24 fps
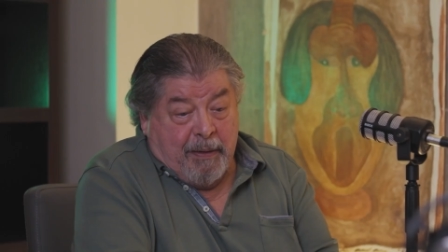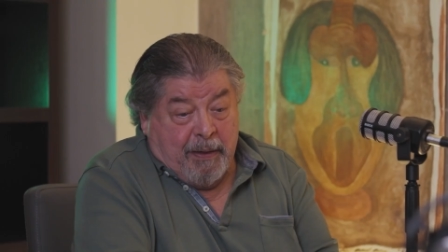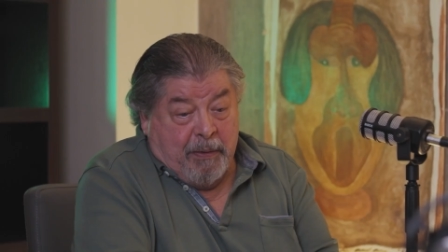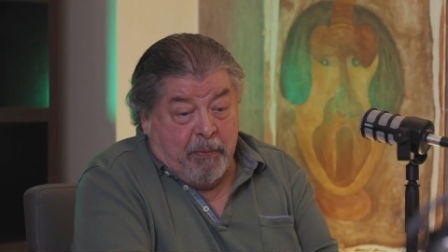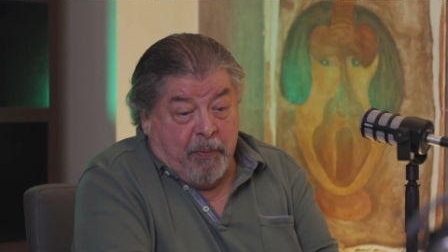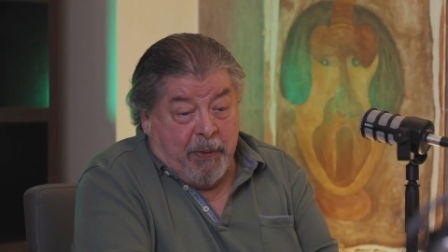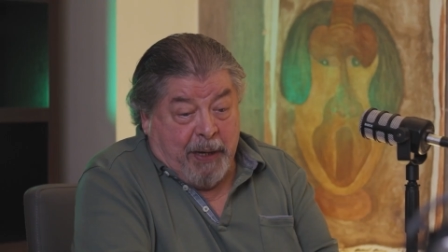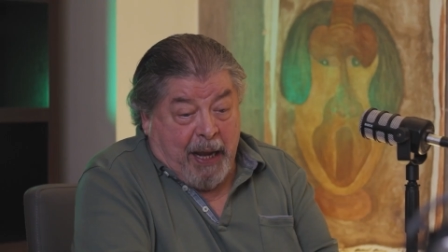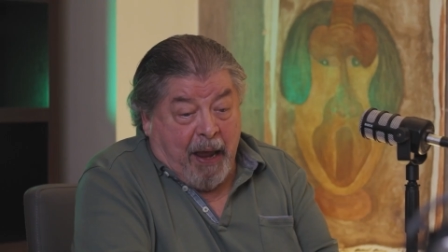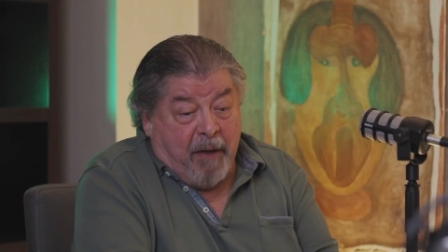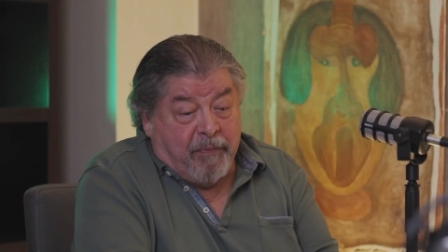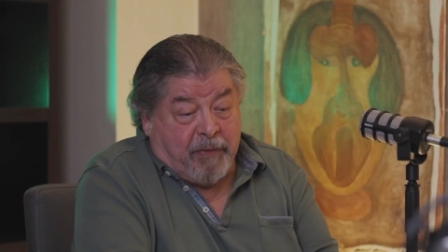
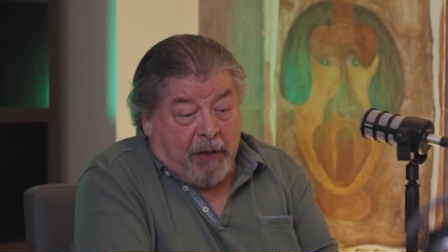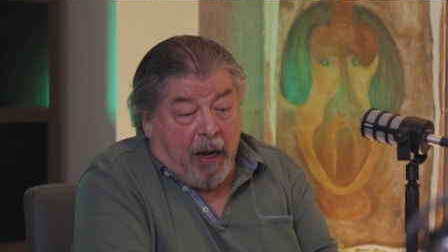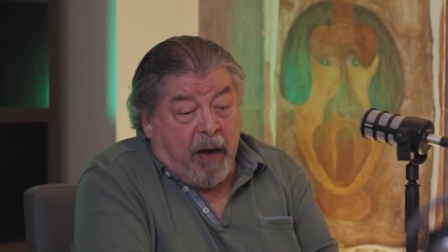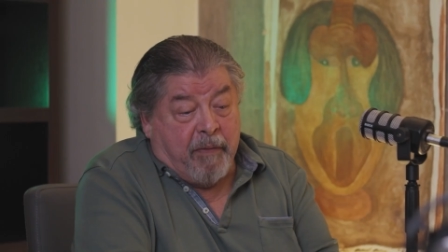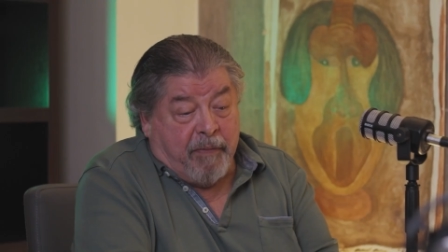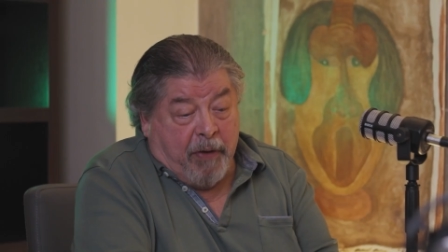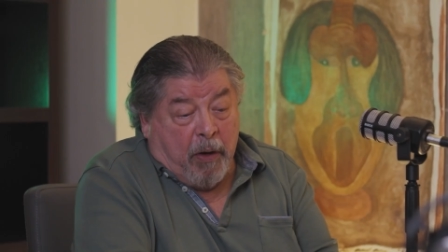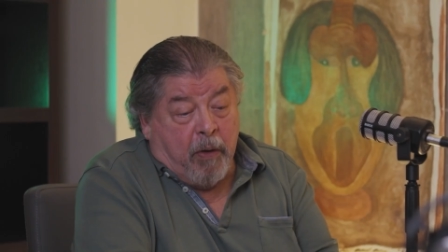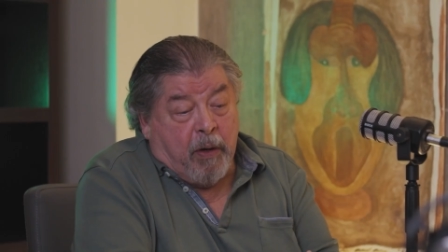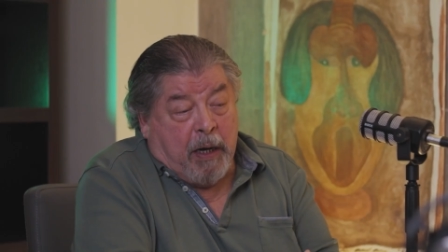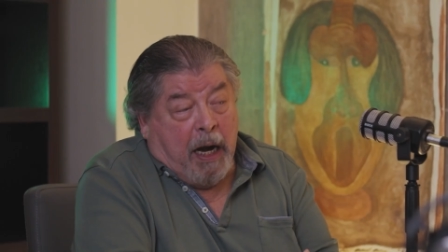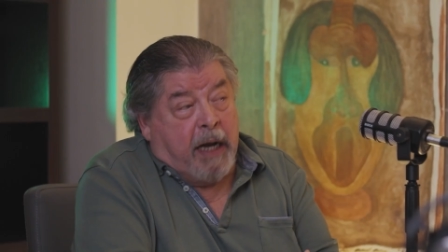we have to have
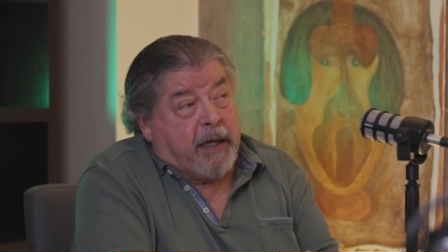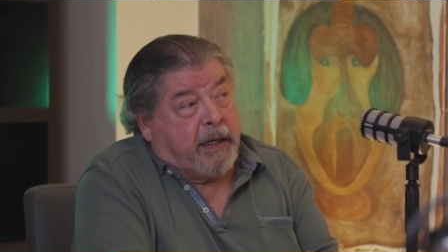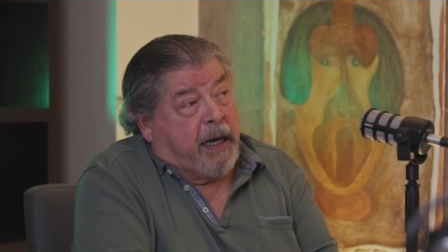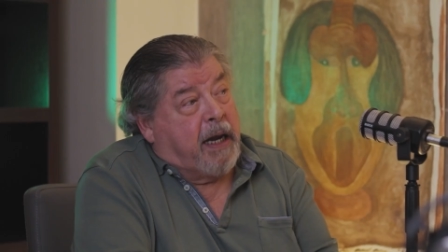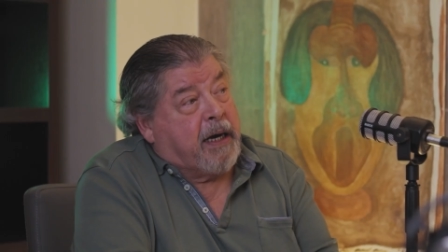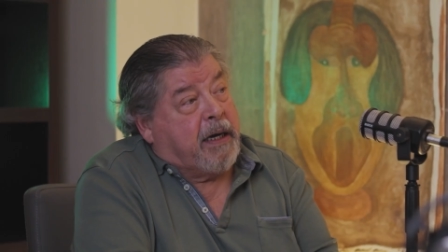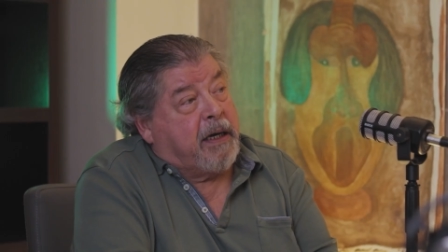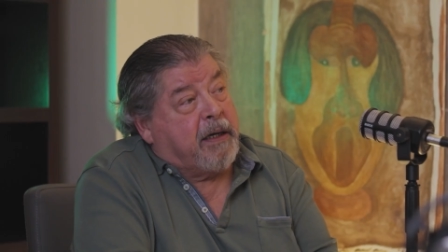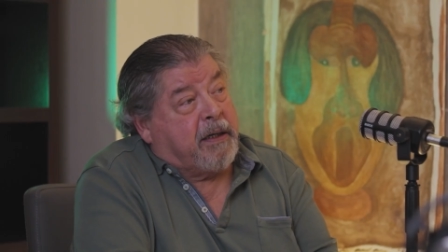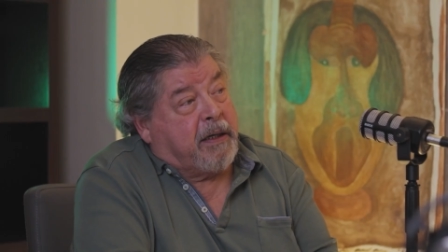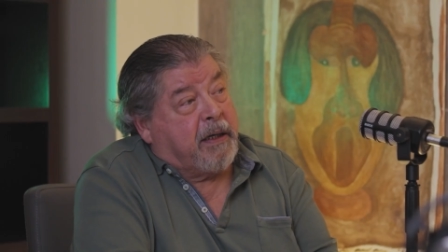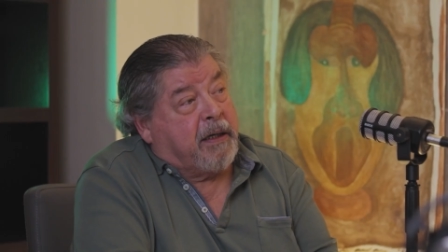our own
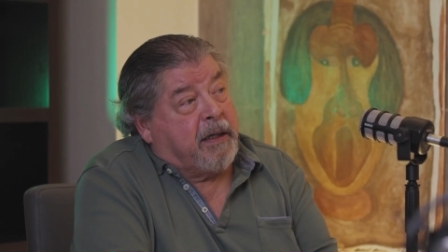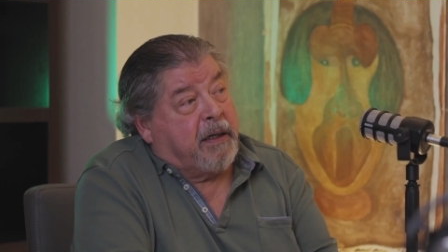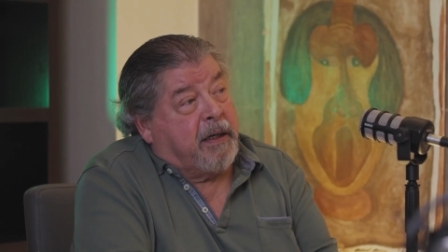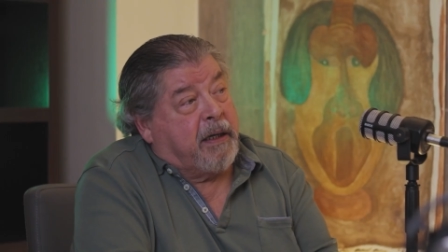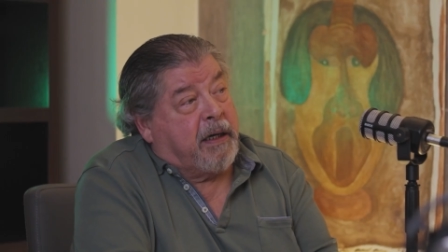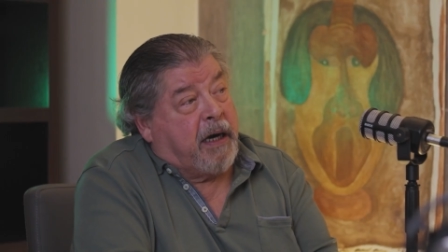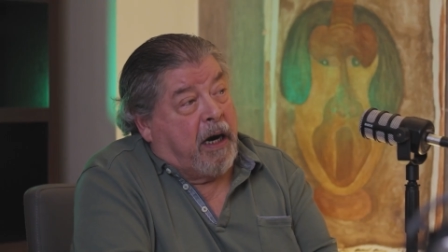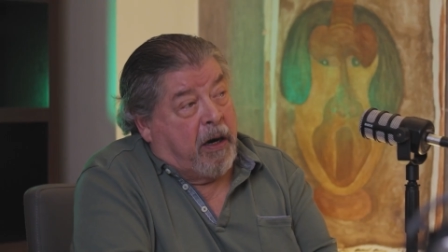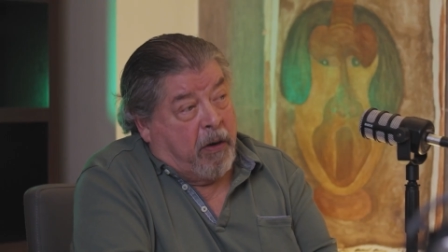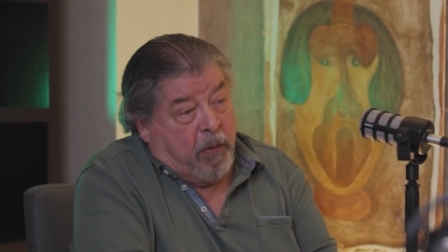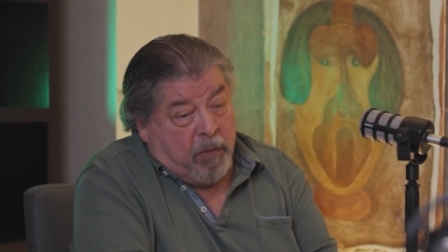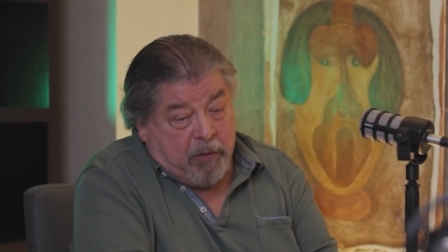identity
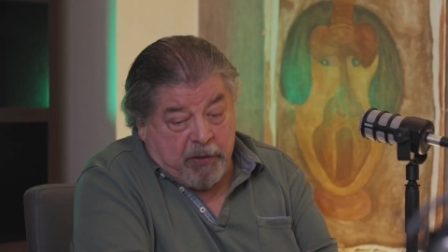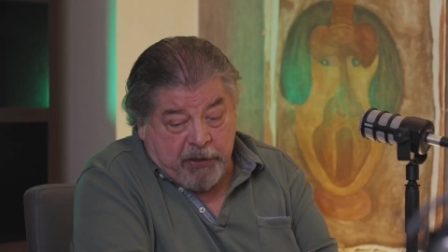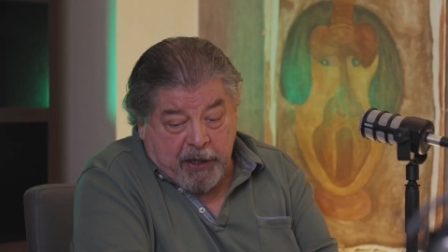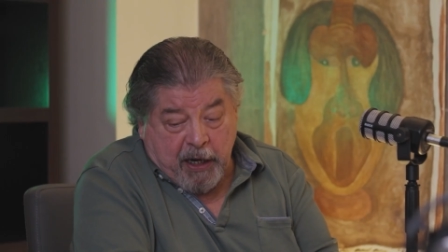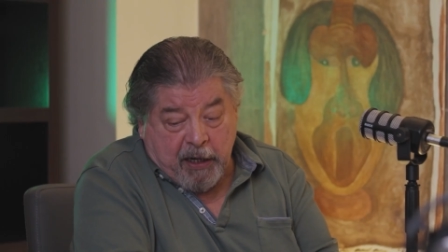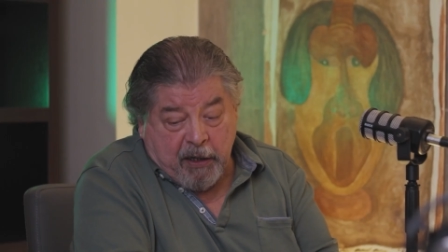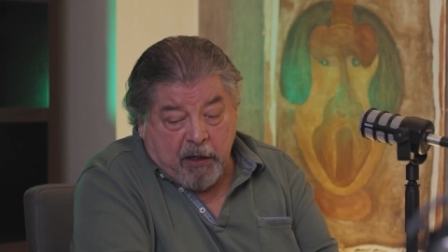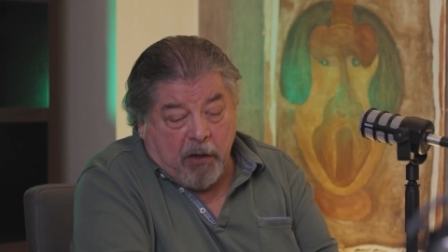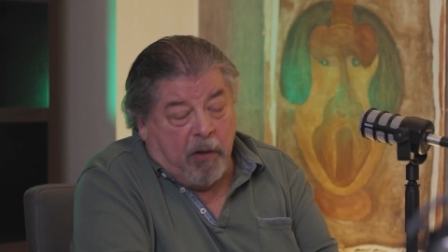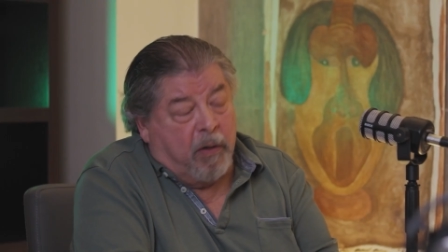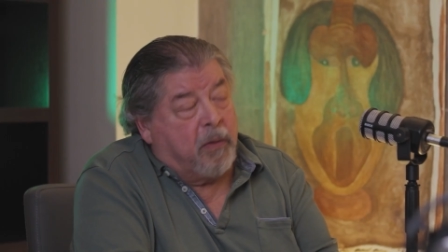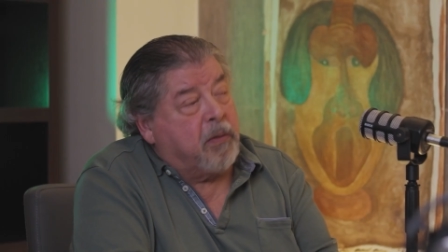and our own
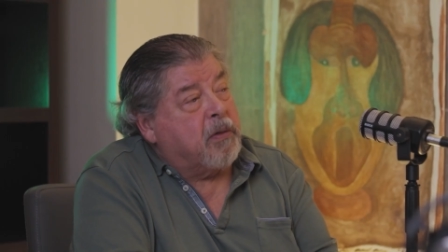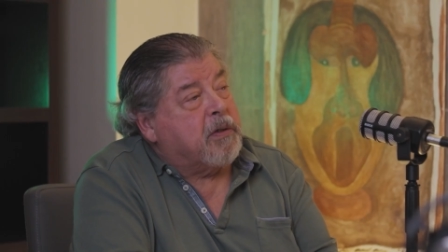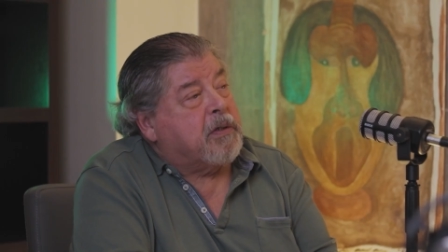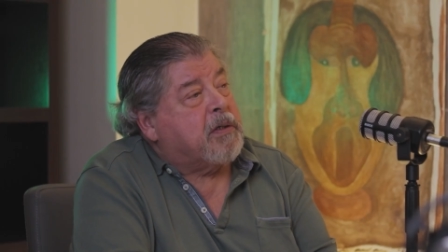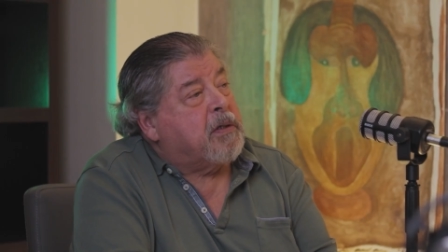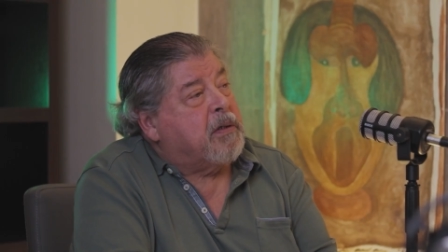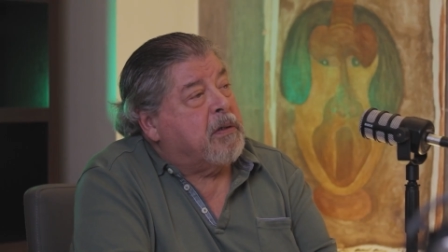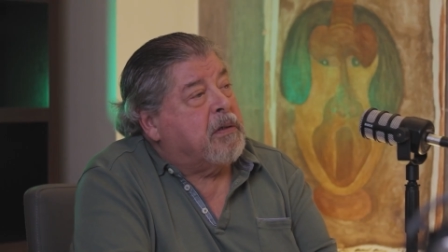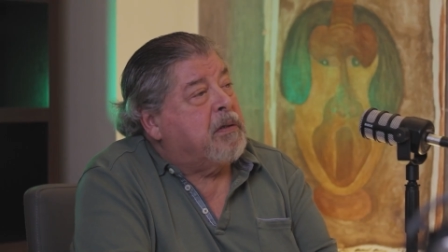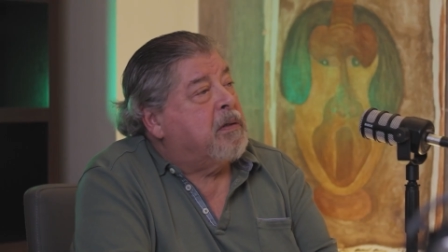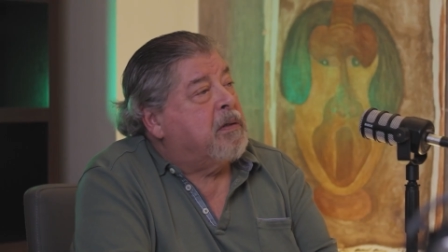set of goals.